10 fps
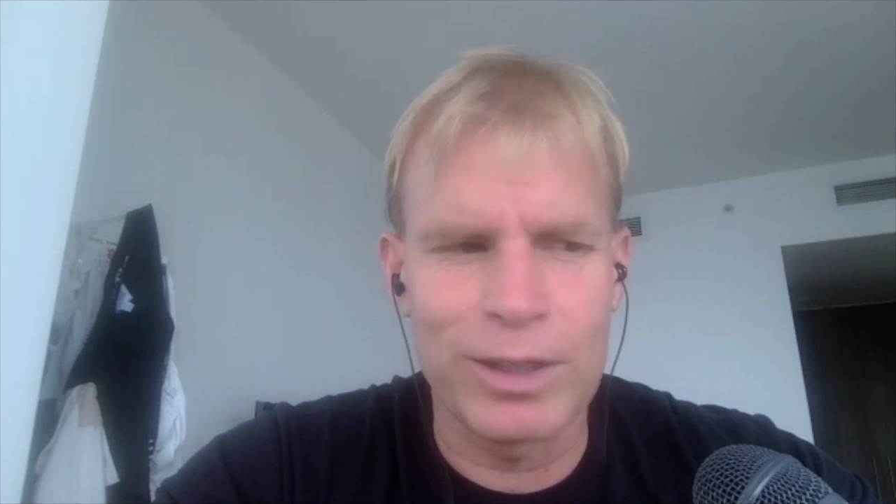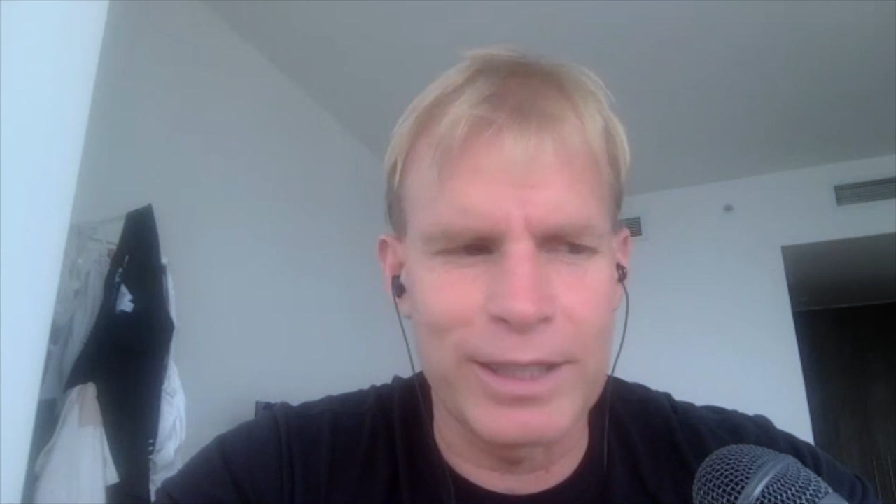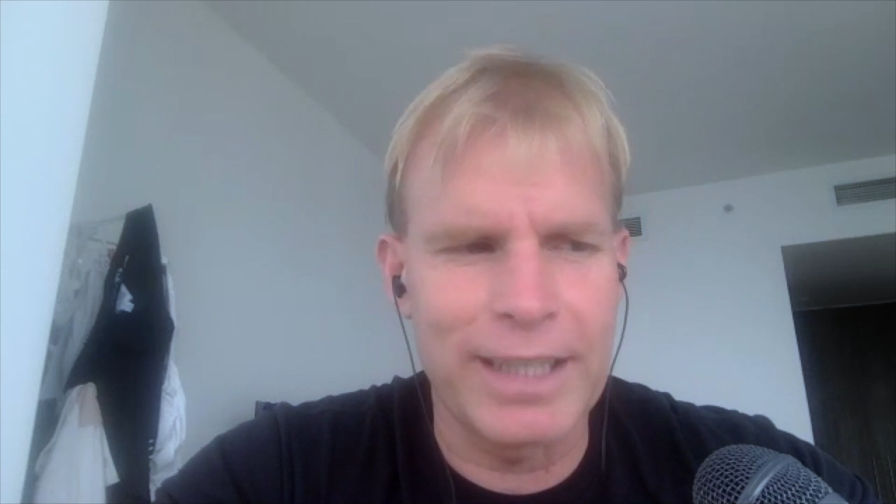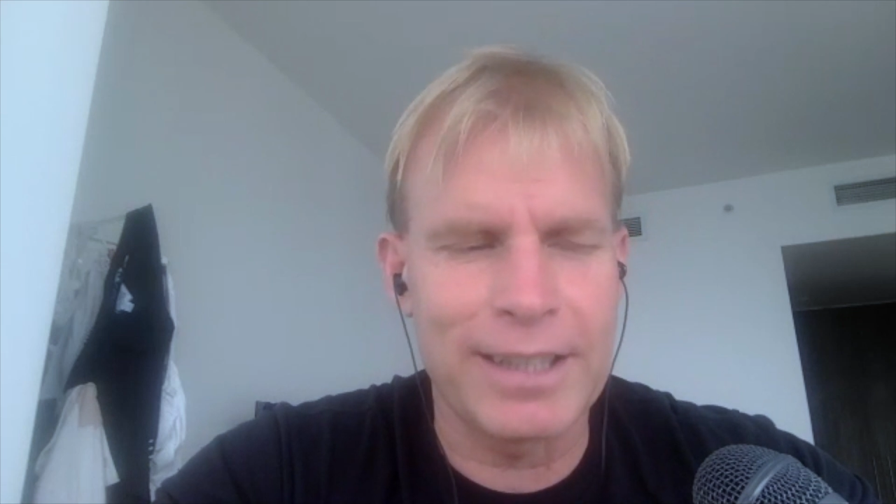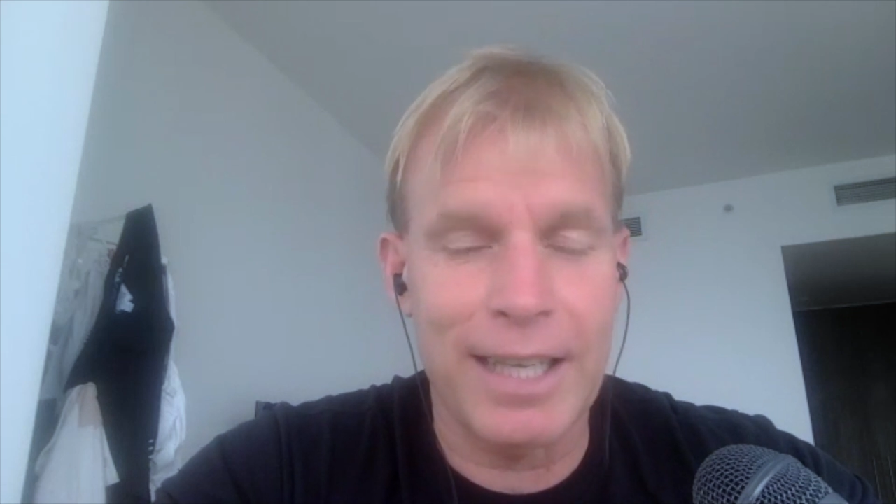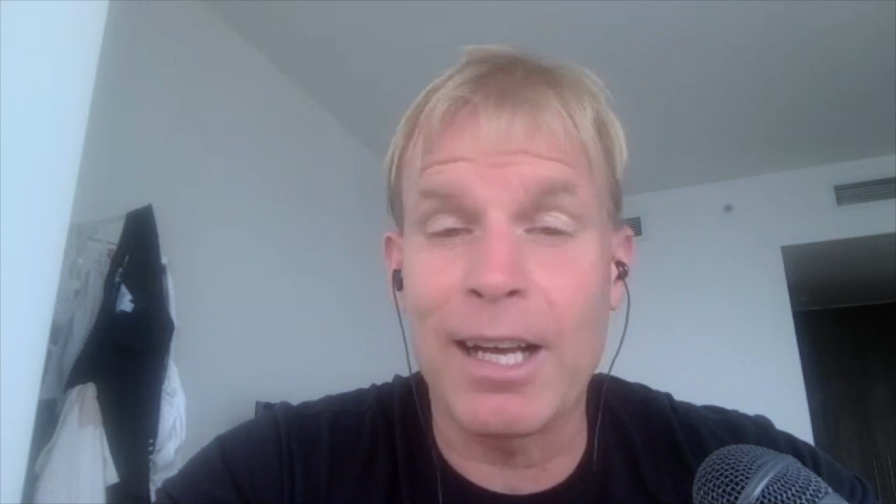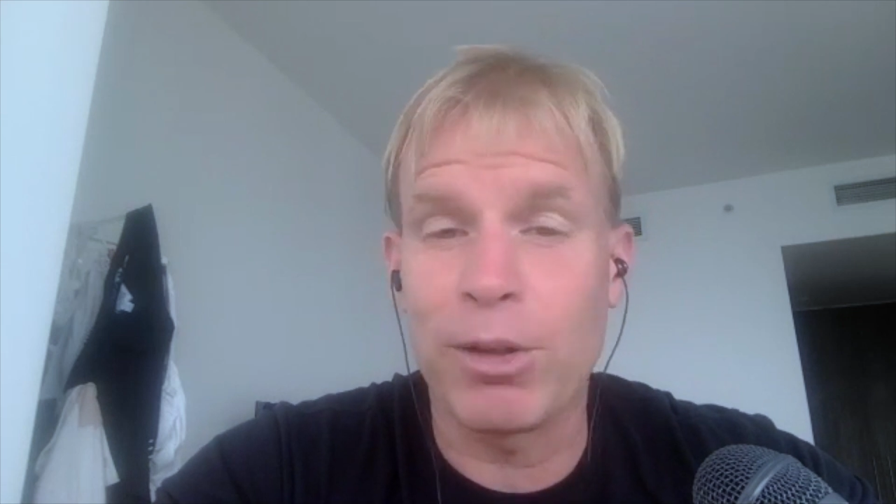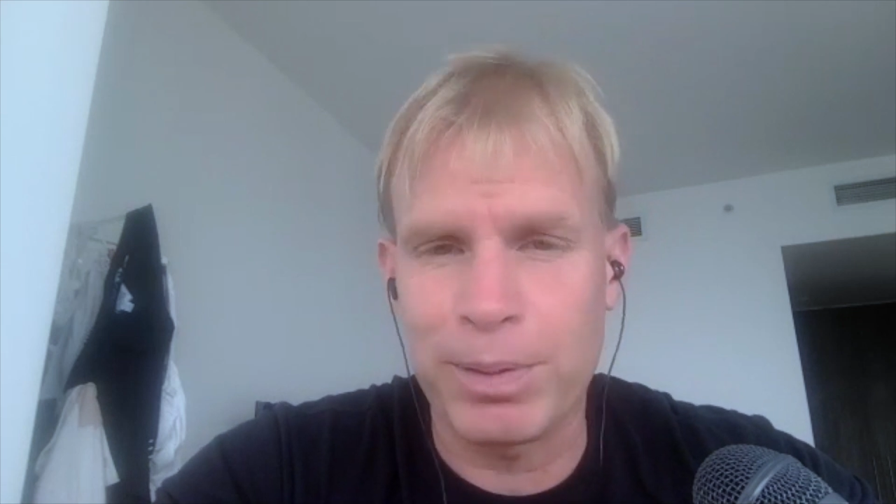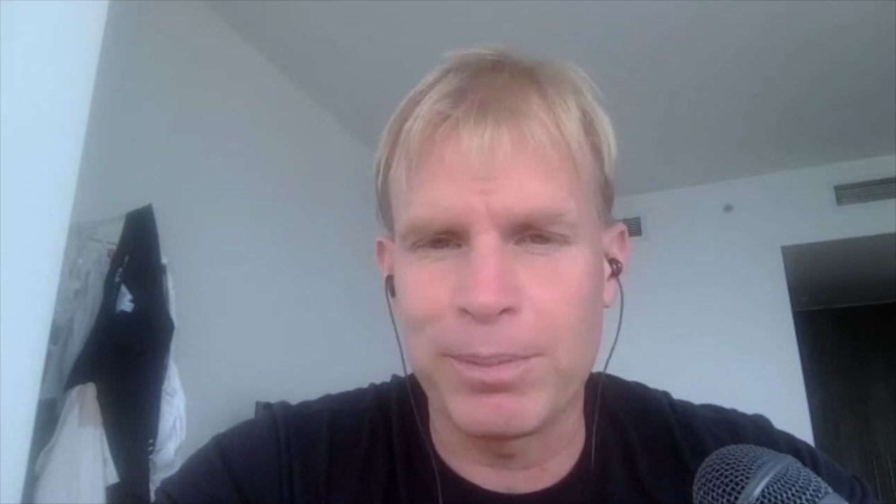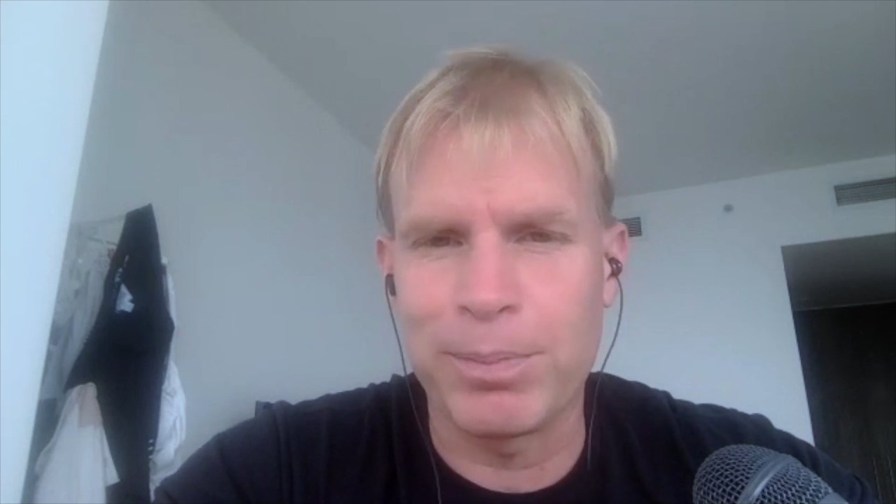get to
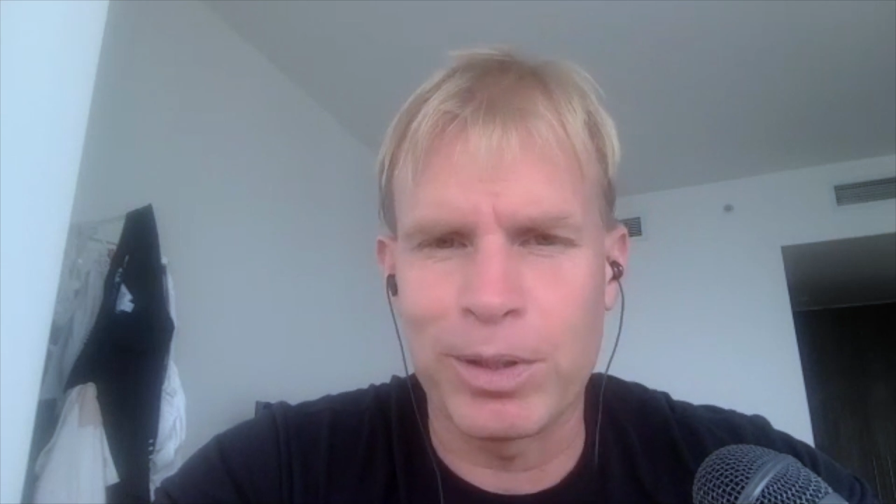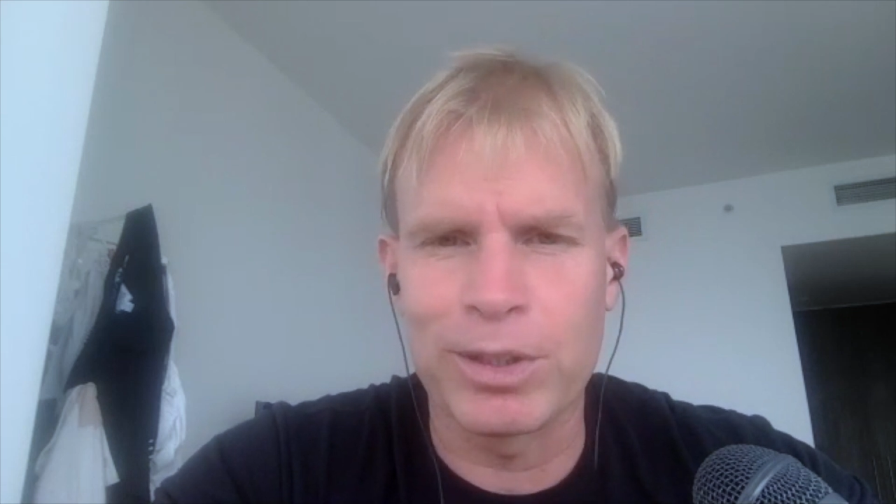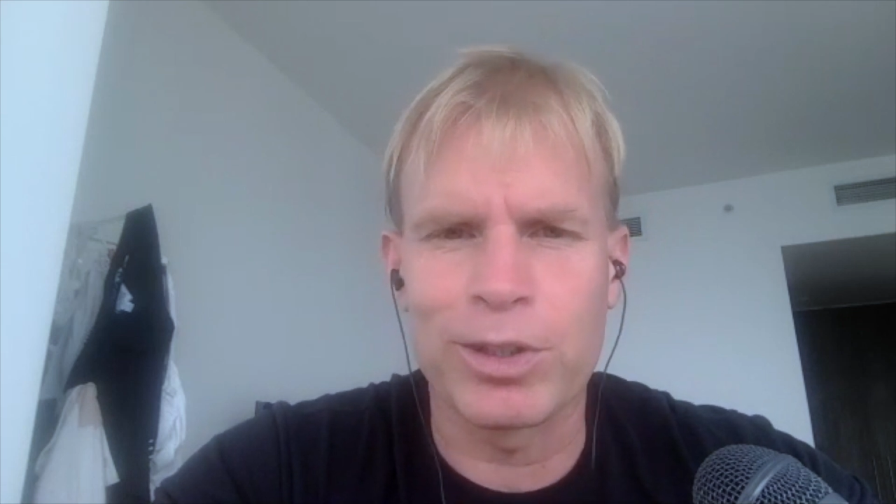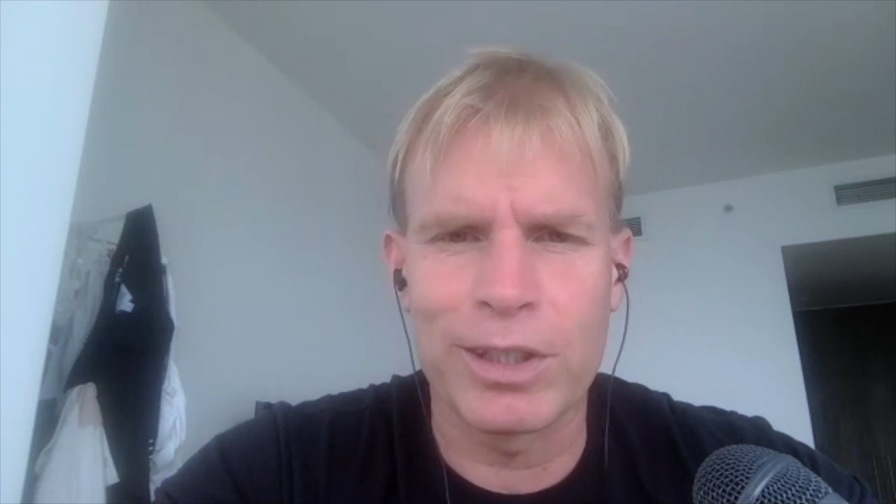help people is